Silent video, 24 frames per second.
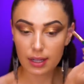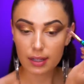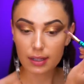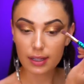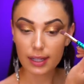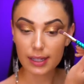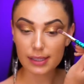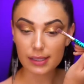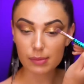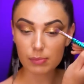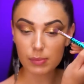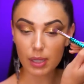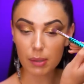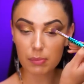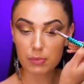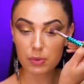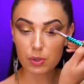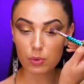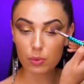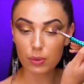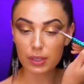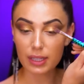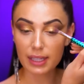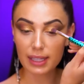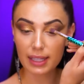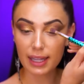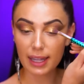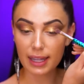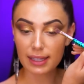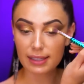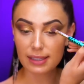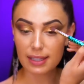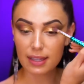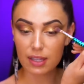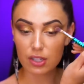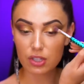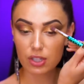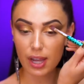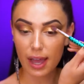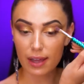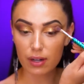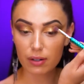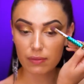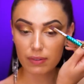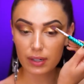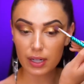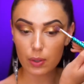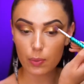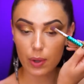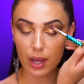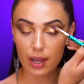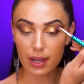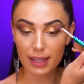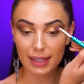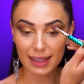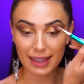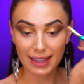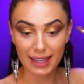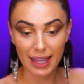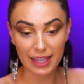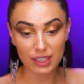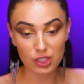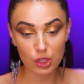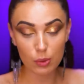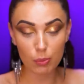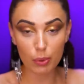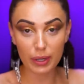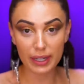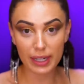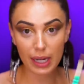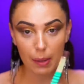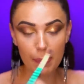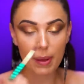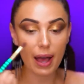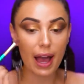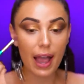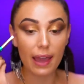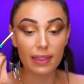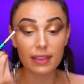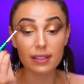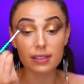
like sometimes you really can't see the shadow very well unless you bring it up high.